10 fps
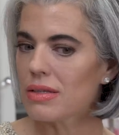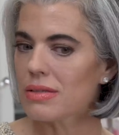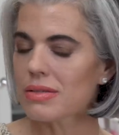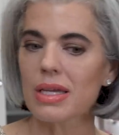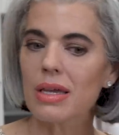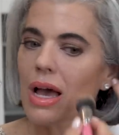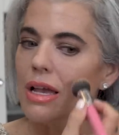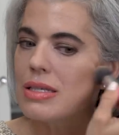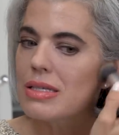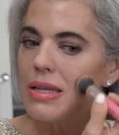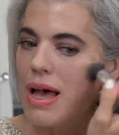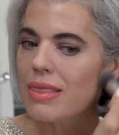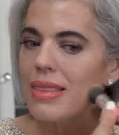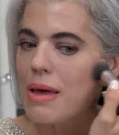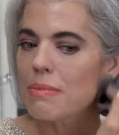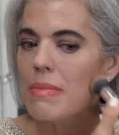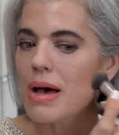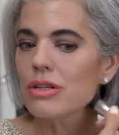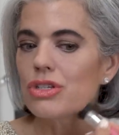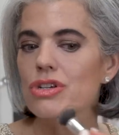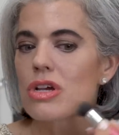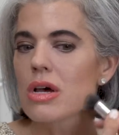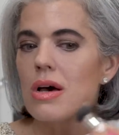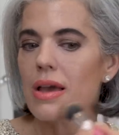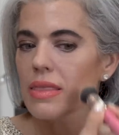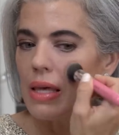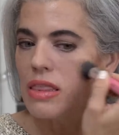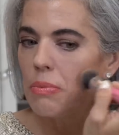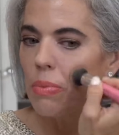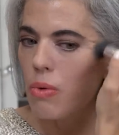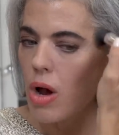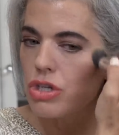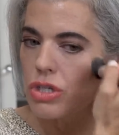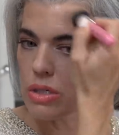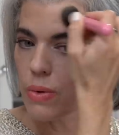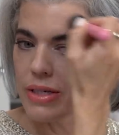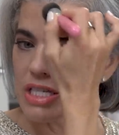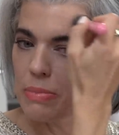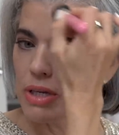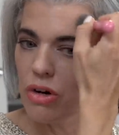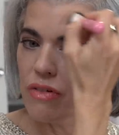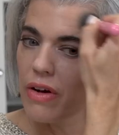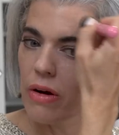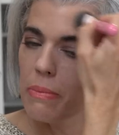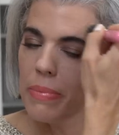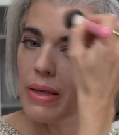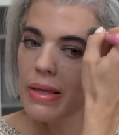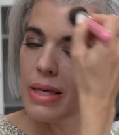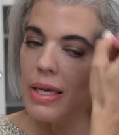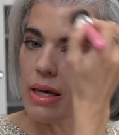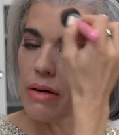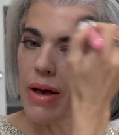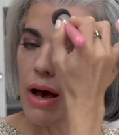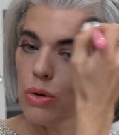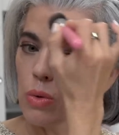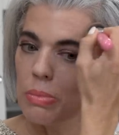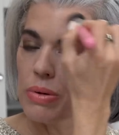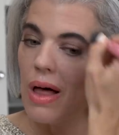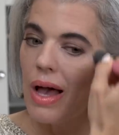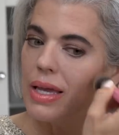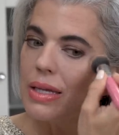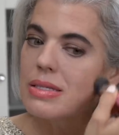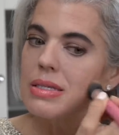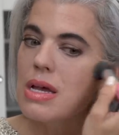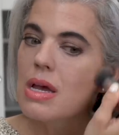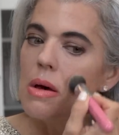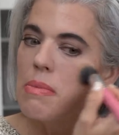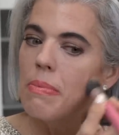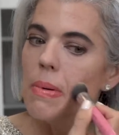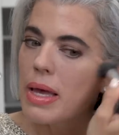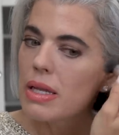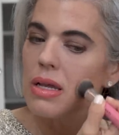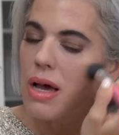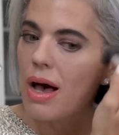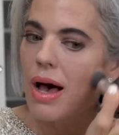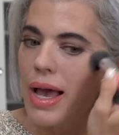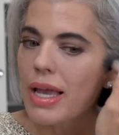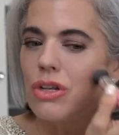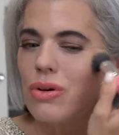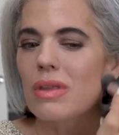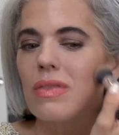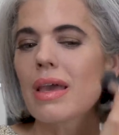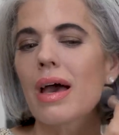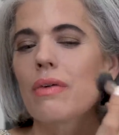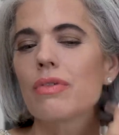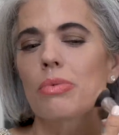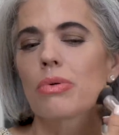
See, it's not that much. I think the brush is going to be your very big key of how you apply it, but I know that they have a